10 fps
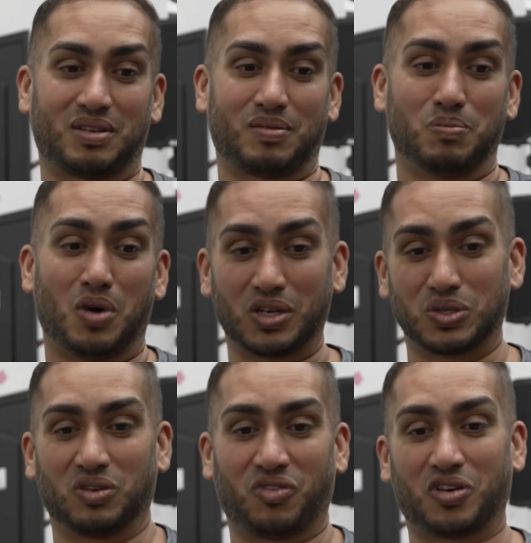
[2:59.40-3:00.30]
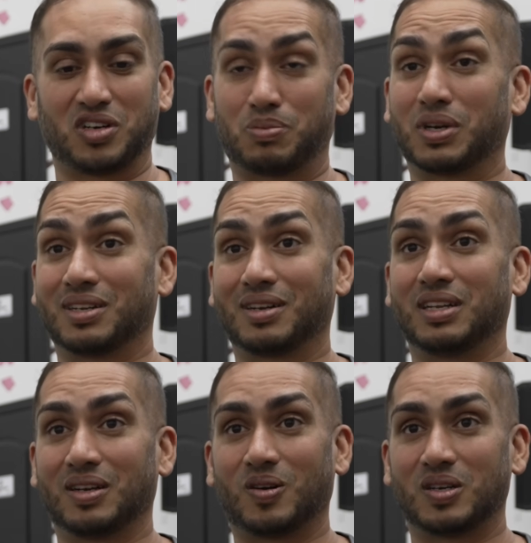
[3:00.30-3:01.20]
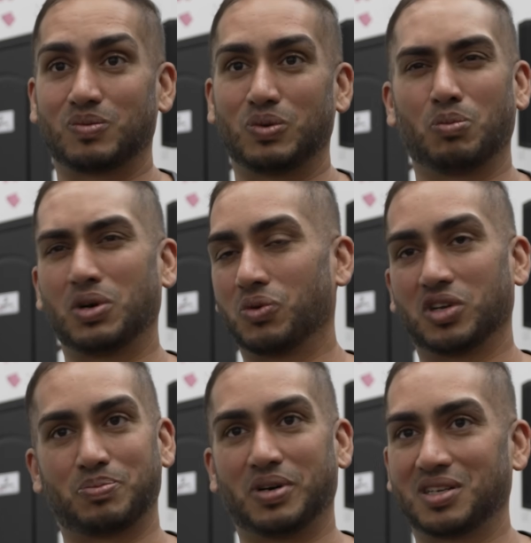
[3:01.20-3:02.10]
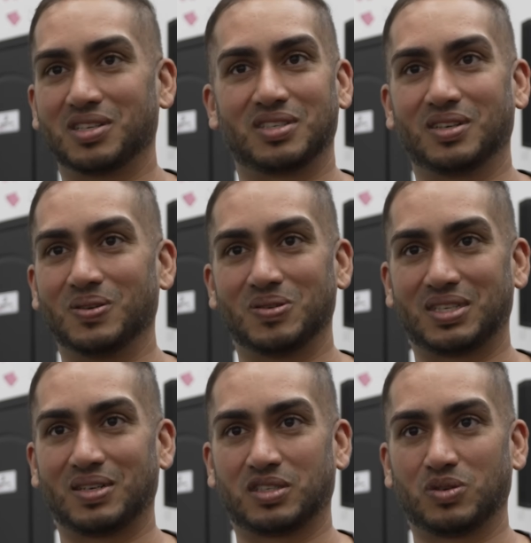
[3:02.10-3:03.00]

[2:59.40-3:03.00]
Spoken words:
Motto so far is bringing in clean cars. We don't bring rust buckets, none of those things.